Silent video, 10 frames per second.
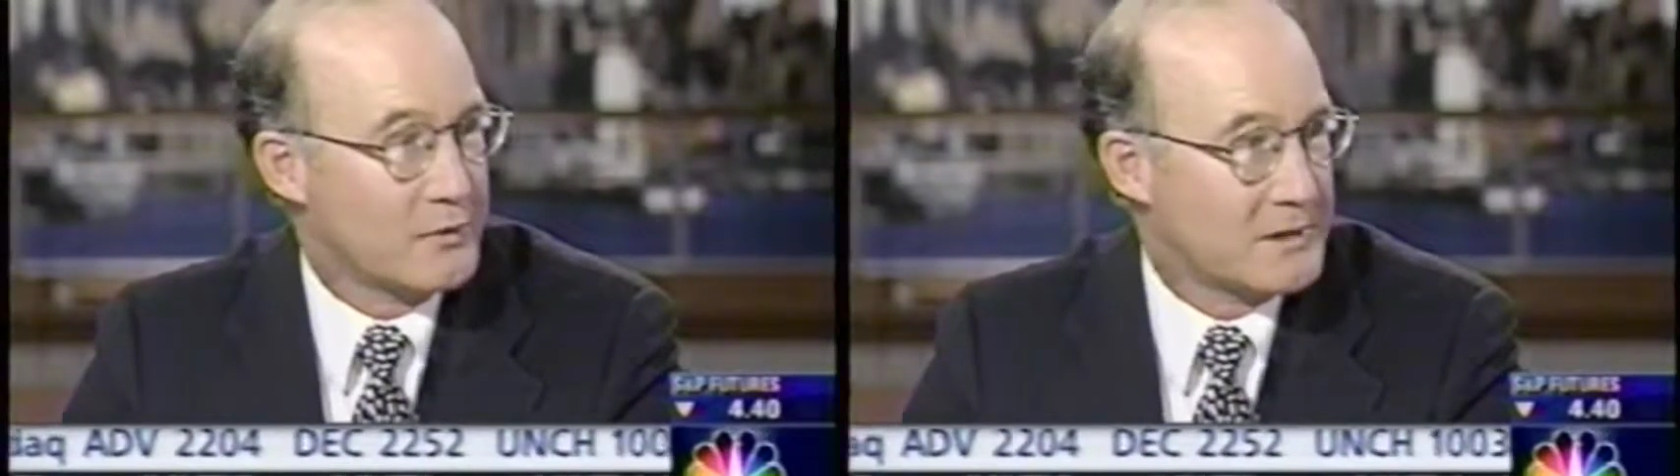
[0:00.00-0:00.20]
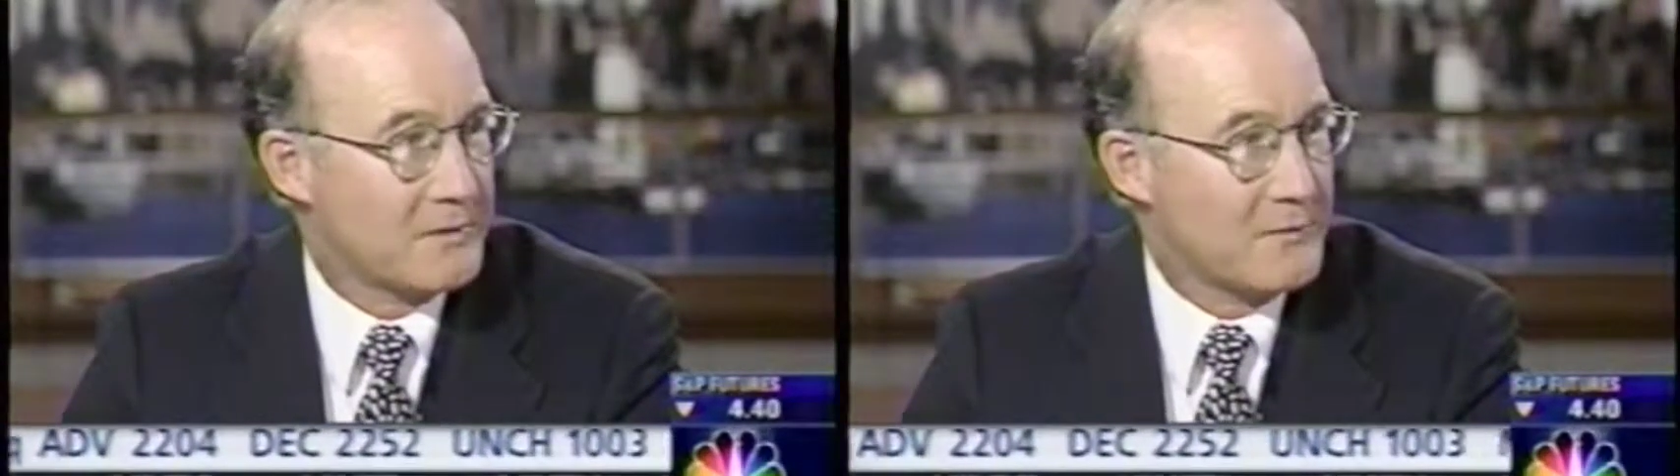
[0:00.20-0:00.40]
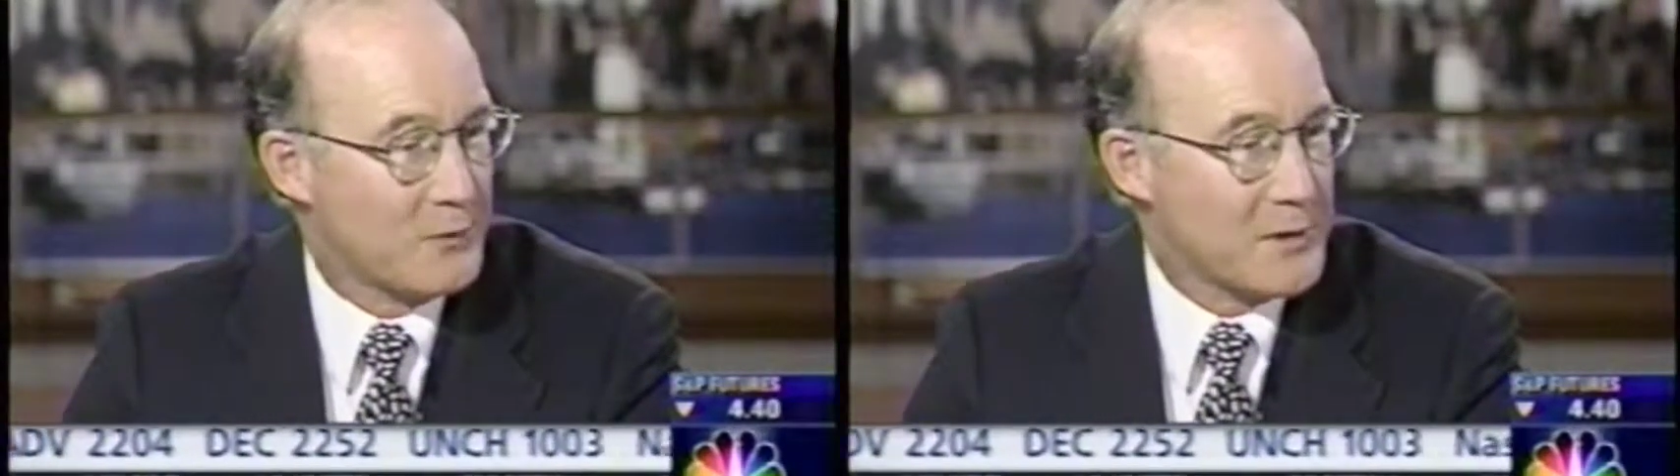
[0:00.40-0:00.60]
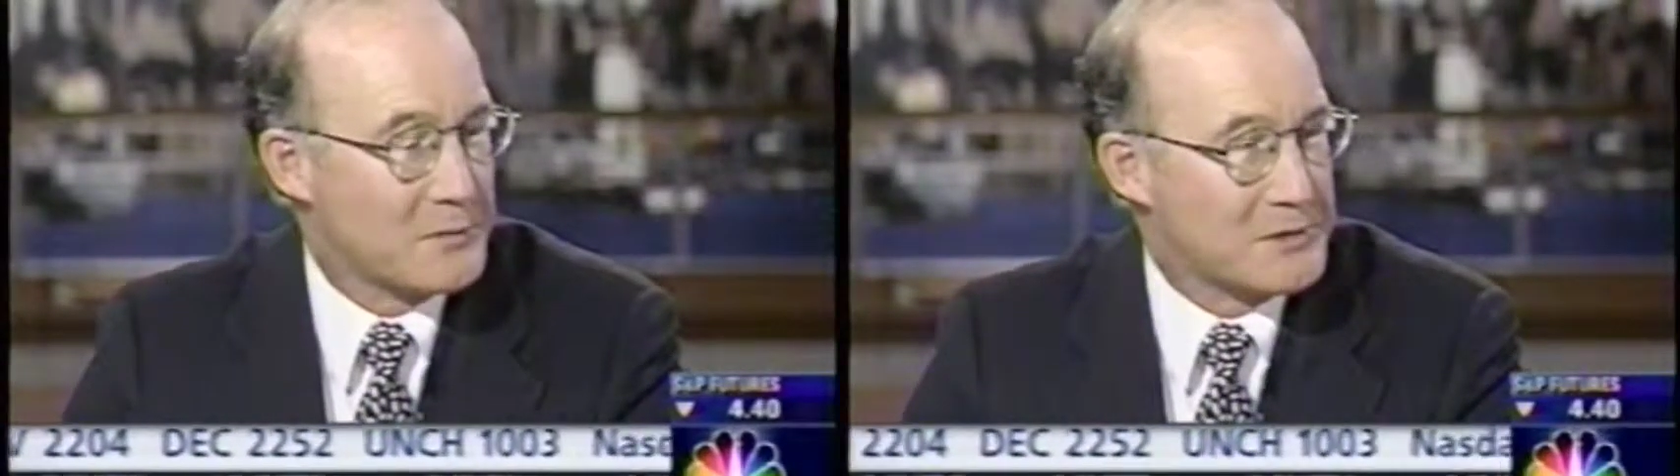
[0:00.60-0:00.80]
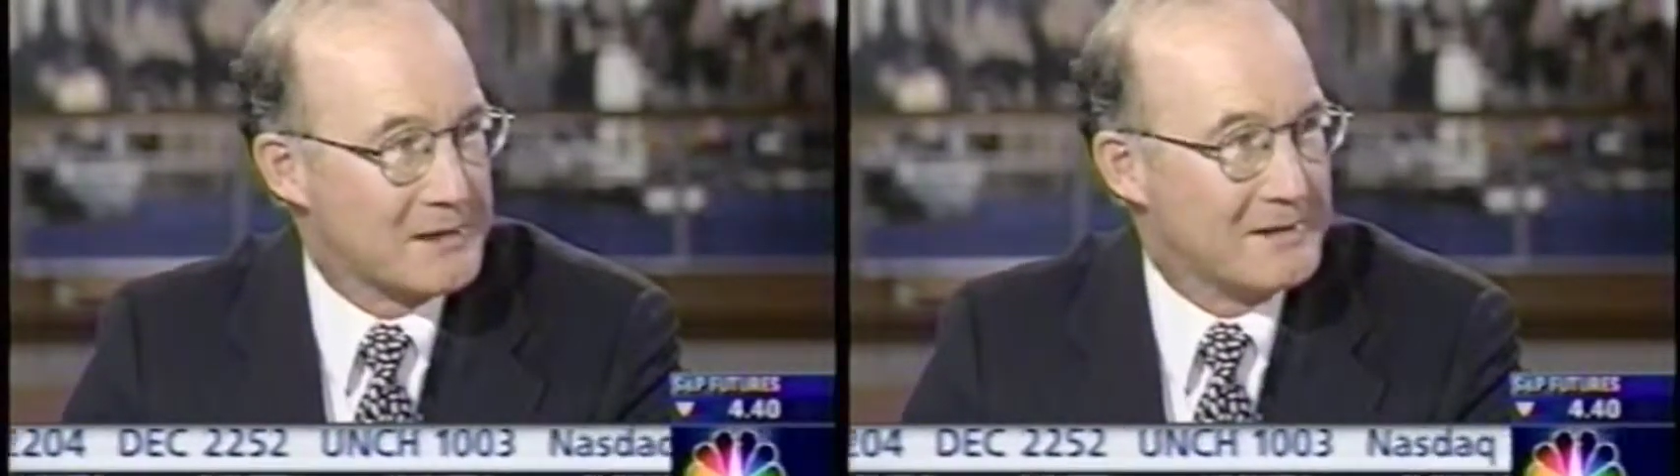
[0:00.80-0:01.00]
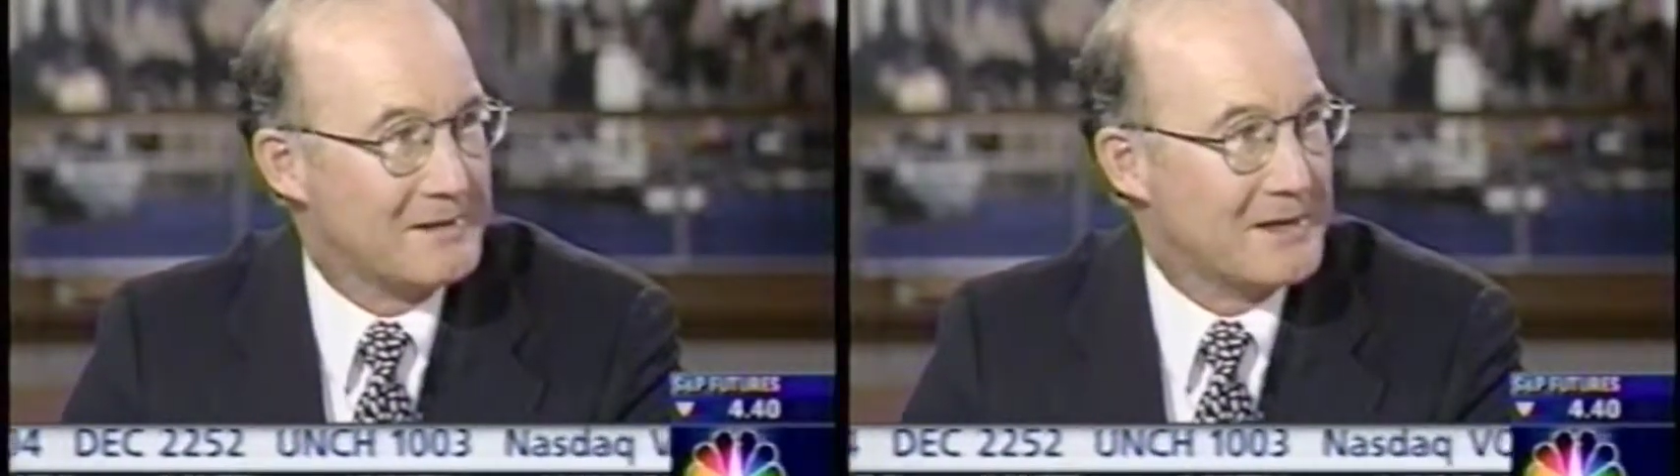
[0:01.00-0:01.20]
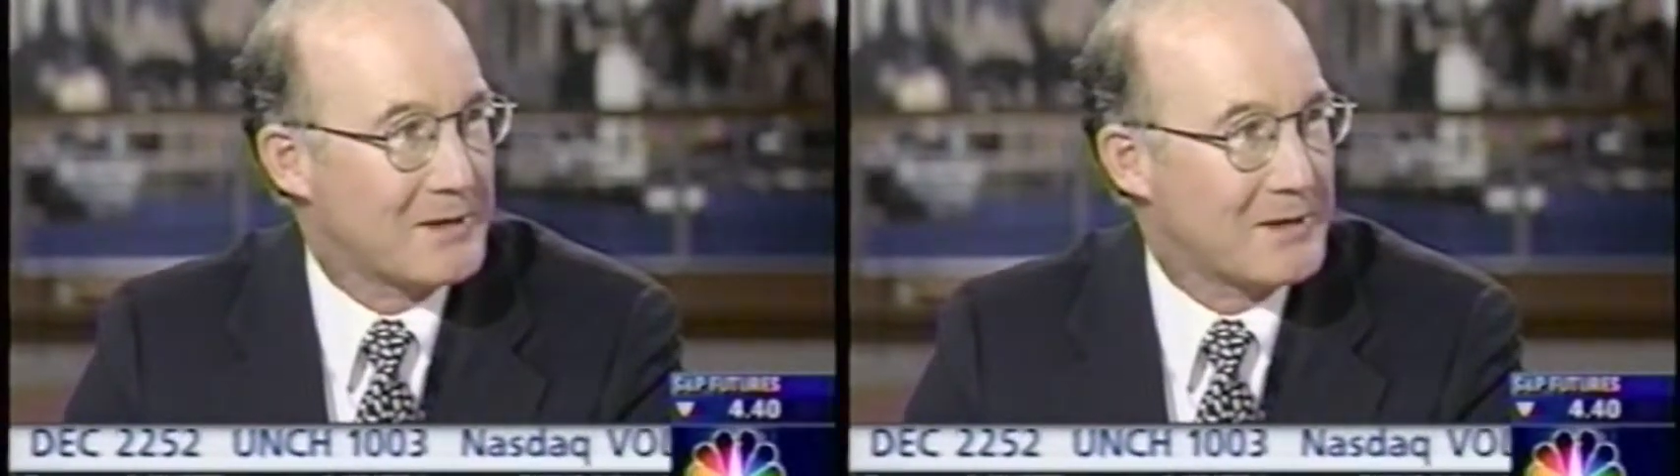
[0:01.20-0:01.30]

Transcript: We own 40%